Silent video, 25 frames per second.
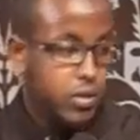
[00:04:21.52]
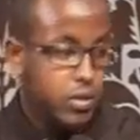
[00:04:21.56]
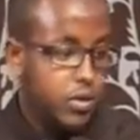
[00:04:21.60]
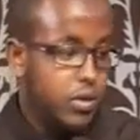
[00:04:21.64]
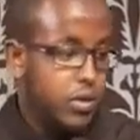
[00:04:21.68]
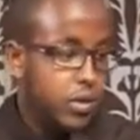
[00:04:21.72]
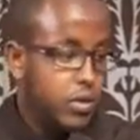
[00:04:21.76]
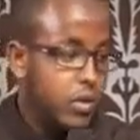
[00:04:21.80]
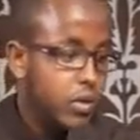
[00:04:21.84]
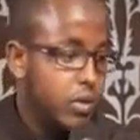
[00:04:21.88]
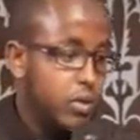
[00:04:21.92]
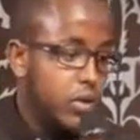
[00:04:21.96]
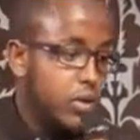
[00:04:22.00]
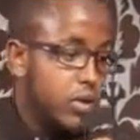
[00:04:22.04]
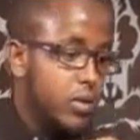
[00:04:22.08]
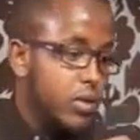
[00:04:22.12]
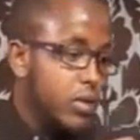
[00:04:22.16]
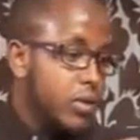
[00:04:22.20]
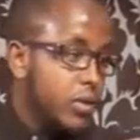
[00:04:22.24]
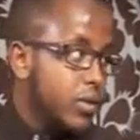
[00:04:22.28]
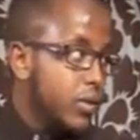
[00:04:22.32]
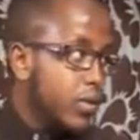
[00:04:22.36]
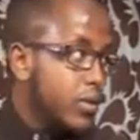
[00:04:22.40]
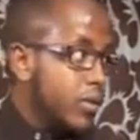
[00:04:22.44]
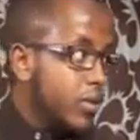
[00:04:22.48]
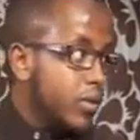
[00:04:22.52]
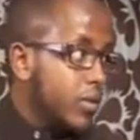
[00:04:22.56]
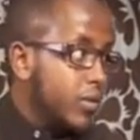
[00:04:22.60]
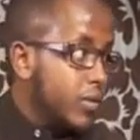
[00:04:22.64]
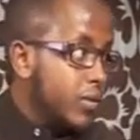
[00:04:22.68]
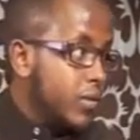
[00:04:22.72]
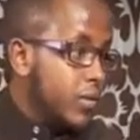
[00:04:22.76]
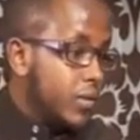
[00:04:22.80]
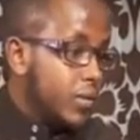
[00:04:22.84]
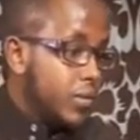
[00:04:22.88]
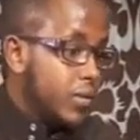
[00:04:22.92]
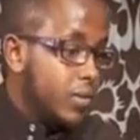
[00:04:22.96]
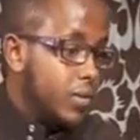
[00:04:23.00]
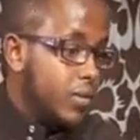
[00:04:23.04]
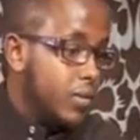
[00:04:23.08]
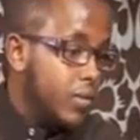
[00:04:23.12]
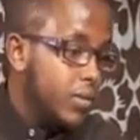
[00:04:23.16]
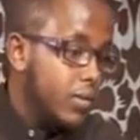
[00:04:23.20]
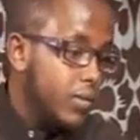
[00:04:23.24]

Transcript: [no speech]